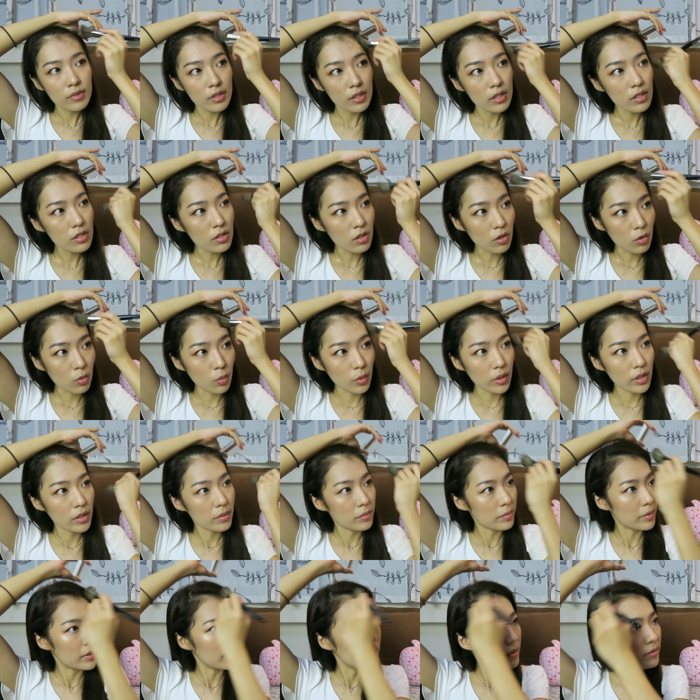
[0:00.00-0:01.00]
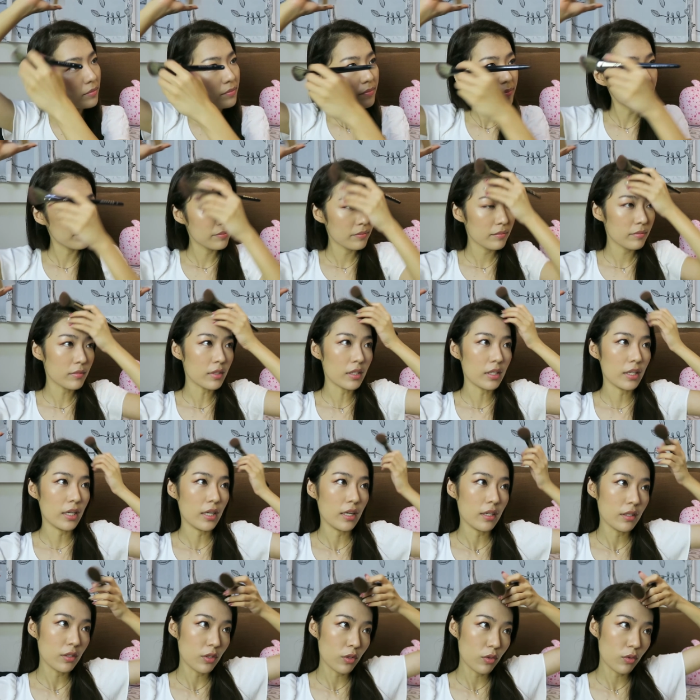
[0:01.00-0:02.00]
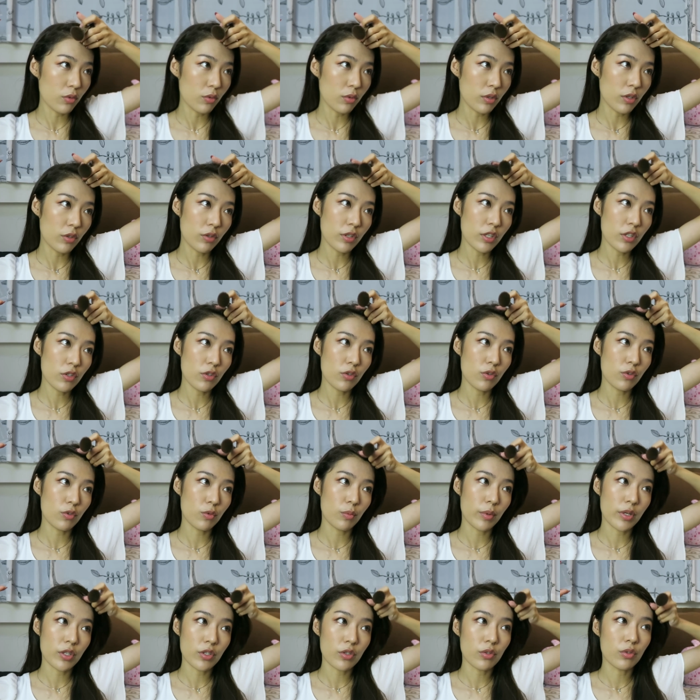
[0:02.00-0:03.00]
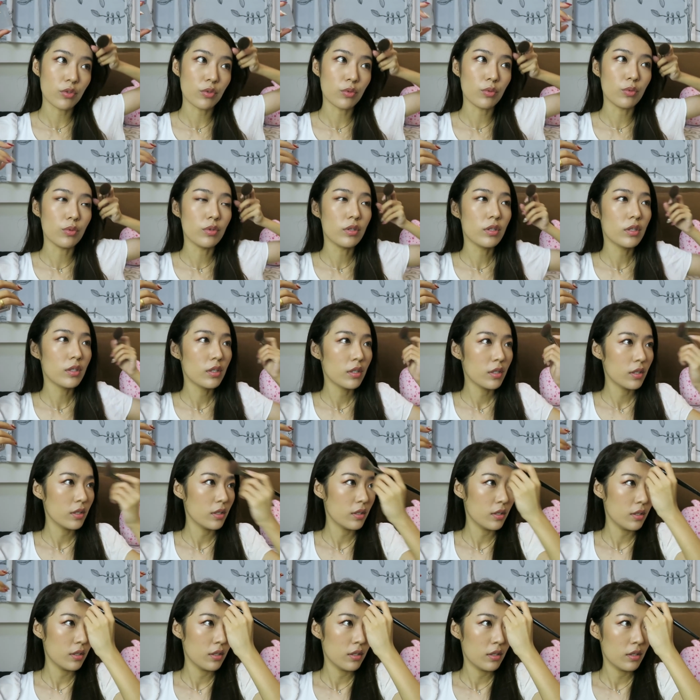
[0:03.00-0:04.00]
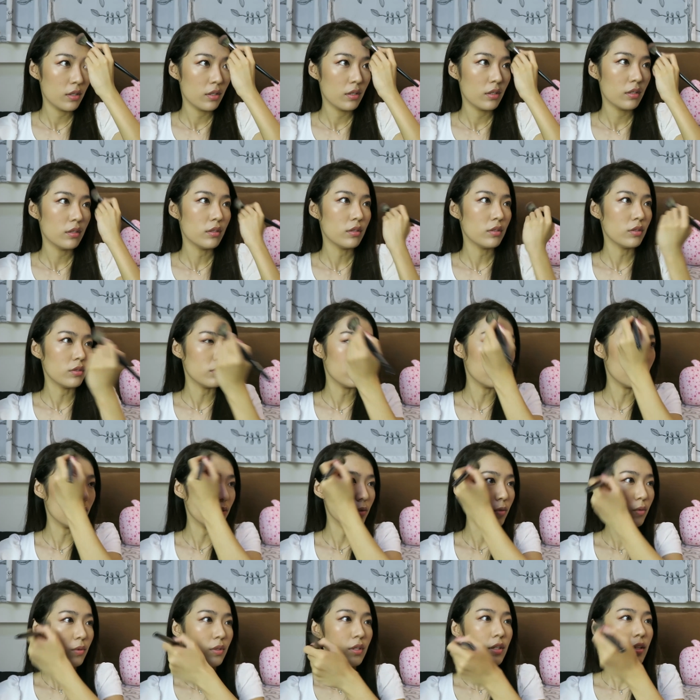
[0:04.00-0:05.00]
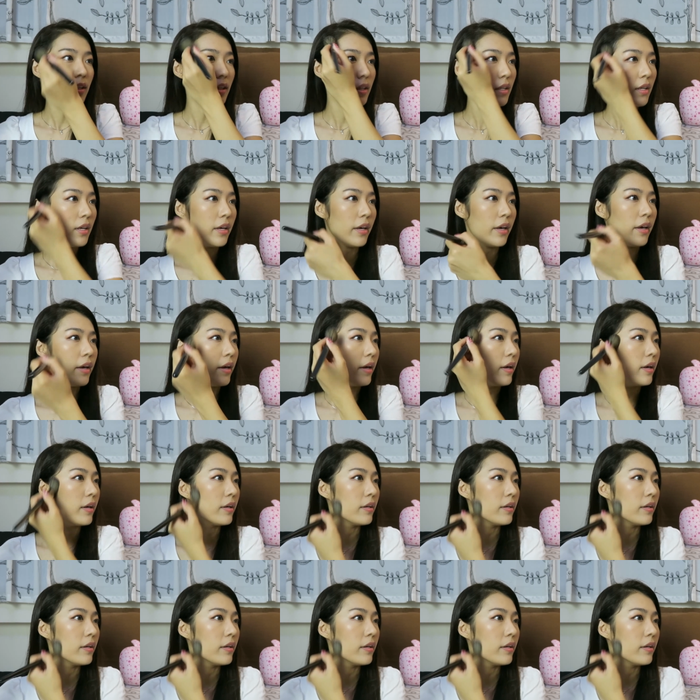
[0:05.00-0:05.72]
It's awkward, but yeah, you need to do what you do. So yeah,